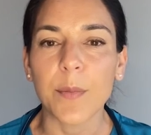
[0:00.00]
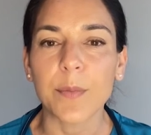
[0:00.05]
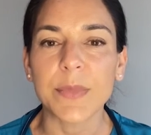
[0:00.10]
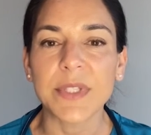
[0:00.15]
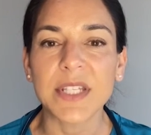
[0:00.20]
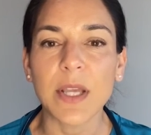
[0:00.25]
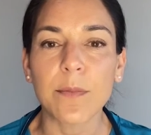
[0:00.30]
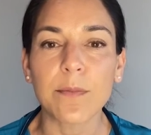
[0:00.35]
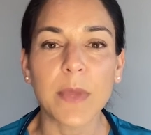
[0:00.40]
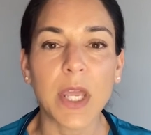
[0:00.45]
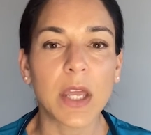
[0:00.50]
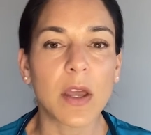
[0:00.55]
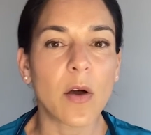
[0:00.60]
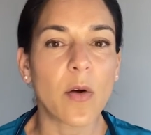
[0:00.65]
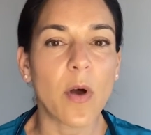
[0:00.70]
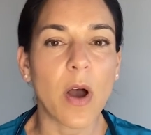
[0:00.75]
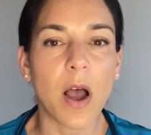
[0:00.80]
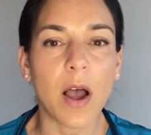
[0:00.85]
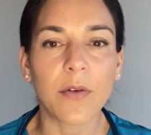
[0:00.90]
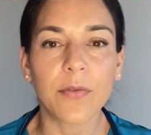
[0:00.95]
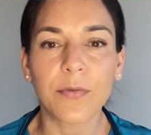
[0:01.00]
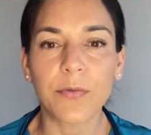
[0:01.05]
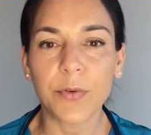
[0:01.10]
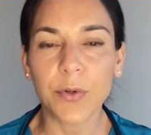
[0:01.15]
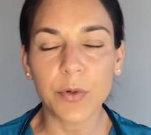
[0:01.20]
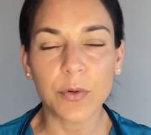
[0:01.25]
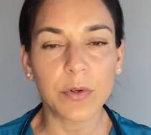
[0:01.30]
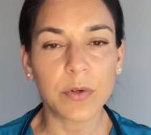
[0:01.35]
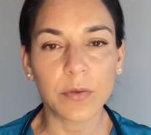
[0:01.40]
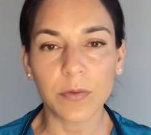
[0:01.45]
Some may go off
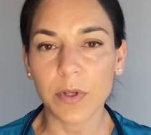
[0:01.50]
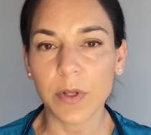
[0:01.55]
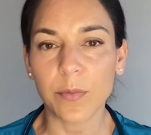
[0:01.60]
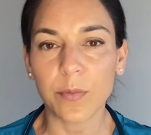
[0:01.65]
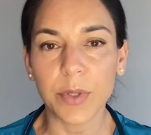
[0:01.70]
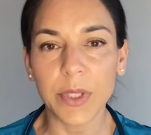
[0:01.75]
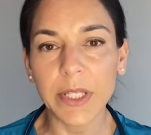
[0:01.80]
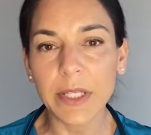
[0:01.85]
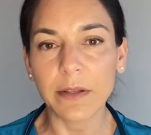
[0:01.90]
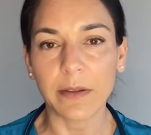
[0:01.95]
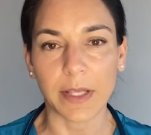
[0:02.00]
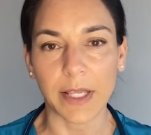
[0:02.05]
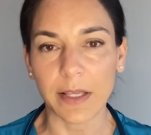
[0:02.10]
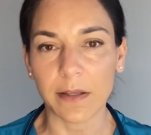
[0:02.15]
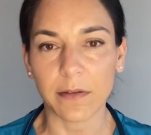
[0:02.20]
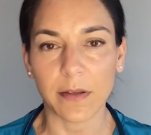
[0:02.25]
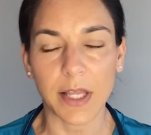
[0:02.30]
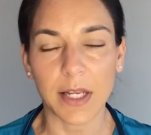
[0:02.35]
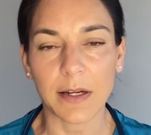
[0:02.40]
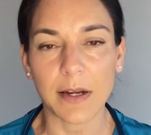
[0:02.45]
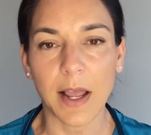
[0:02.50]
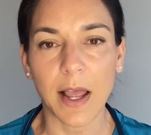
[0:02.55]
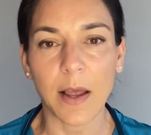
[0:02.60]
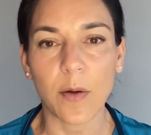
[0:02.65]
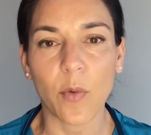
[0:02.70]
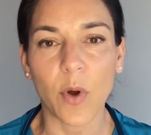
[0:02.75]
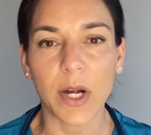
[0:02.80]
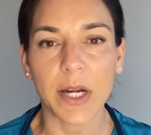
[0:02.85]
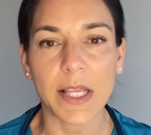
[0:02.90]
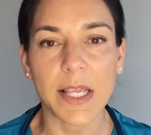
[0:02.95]
food completely and
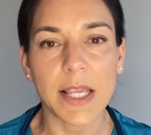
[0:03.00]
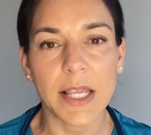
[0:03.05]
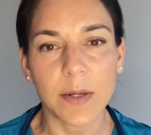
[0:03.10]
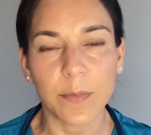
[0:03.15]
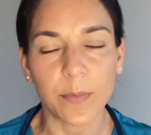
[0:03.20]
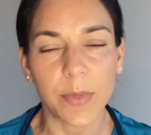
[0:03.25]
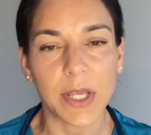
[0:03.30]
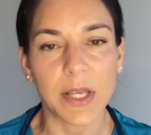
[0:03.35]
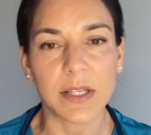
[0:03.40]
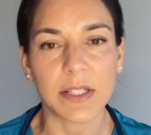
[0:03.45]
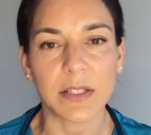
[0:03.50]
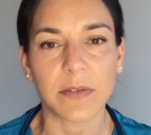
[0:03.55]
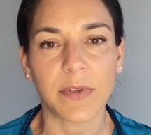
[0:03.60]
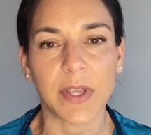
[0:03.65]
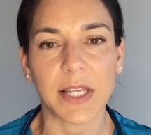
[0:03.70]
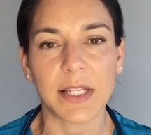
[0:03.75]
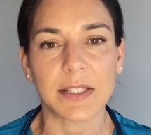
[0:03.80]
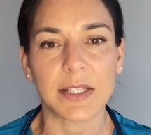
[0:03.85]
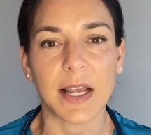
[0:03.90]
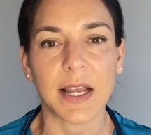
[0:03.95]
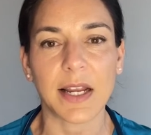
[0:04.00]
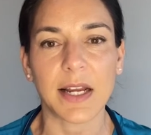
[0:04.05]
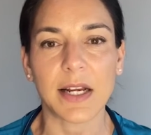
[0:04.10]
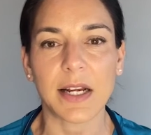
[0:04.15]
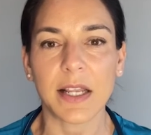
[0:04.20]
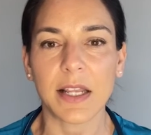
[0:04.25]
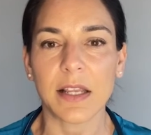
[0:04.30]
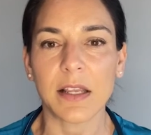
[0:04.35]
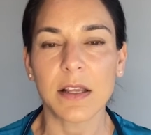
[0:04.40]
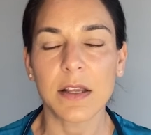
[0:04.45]
not want to eat because of
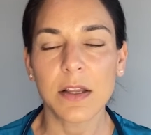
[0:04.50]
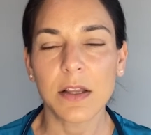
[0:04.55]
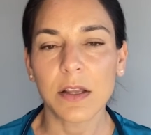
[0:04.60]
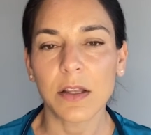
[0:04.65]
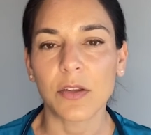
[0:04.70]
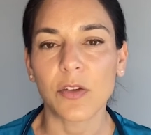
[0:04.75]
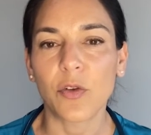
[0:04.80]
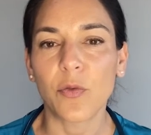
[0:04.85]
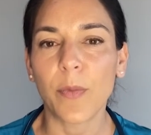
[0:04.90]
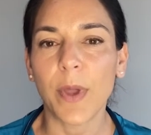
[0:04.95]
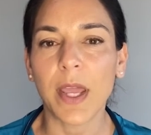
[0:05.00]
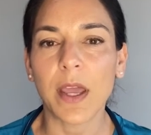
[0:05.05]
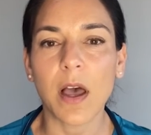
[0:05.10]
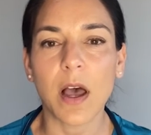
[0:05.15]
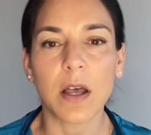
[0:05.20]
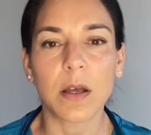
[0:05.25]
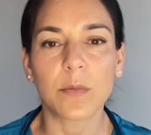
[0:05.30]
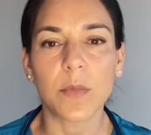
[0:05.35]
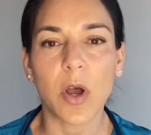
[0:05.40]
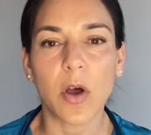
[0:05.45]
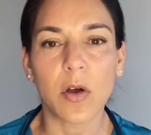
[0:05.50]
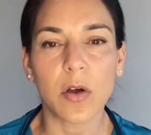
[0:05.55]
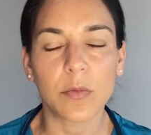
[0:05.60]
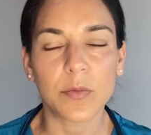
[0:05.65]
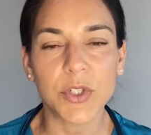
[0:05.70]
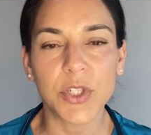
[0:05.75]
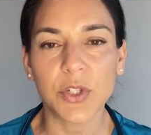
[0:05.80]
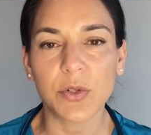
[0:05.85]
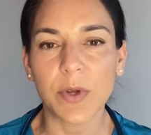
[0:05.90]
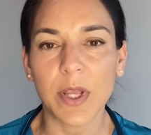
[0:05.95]
anxiety. You may come
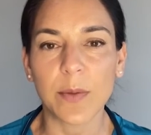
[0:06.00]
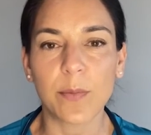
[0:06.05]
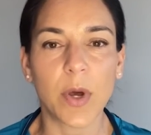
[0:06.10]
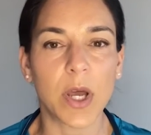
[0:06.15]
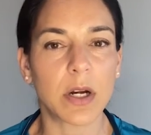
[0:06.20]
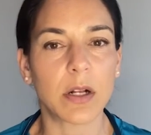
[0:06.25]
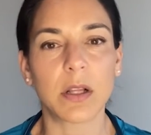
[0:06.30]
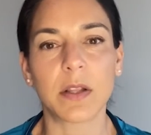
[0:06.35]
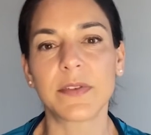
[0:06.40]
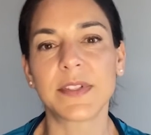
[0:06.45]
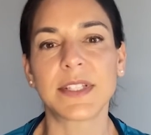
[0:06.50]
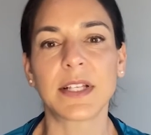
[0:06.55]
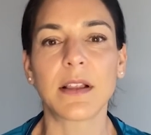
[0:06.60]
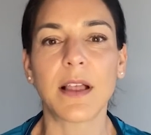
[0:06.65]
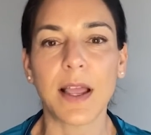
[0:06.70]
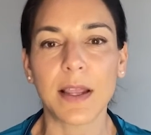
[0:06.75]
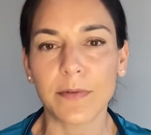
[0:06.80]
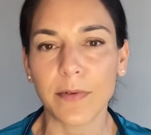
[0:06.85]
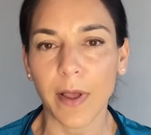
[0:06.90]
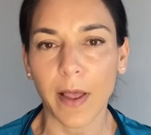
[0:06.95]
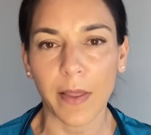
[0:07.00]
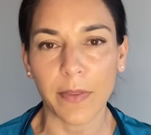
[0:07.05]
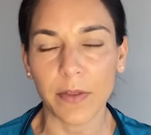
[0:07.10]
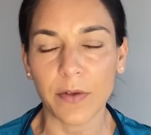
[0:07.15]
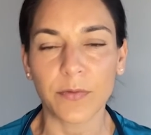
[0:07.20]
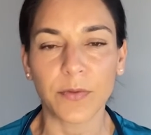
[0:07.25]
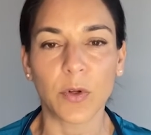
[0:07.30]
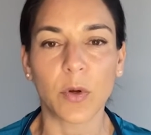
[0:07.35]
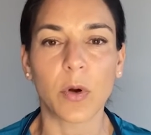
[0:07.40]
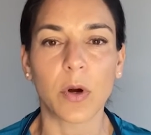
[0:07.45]
home to a puddle of saliva on
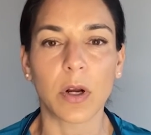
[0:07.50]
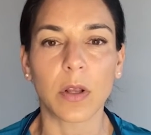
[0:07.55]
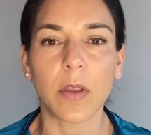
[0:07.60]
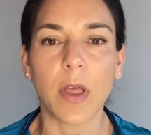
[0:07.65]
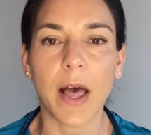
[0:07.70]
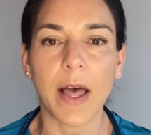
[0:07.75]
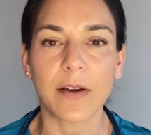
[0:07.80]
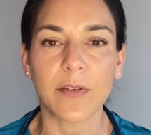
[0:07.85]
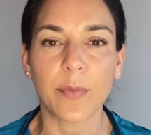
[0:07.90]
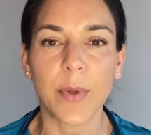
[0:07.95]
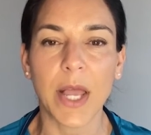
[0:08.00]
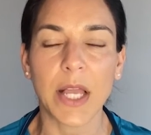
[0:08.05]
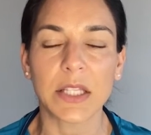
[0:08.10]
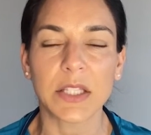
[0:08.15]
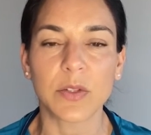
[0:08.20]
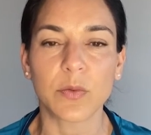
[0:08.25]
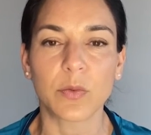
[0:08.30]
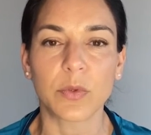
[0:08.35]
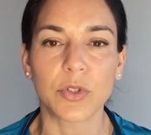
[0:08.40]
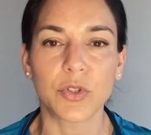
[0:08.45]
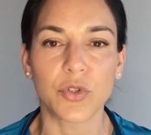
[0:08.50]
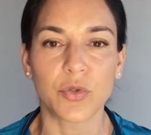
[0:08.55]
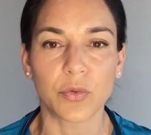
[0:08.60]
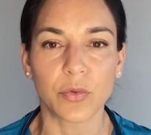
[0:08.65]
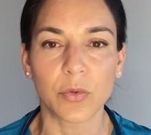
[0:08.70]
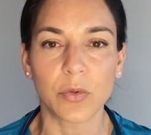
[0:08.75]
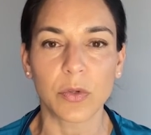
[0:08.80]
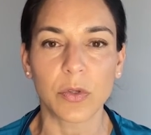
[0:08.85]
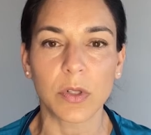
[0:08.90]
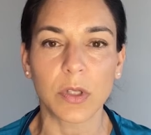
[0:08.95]
the floor. A lot of pets will
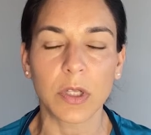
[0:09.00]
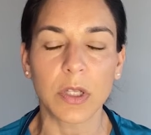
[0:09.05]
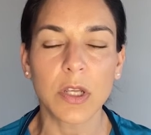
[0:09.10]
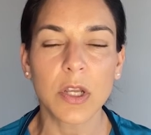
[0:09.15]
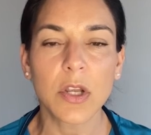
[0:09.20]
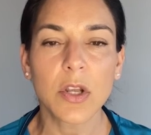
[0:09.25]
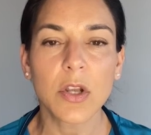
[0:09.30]
drool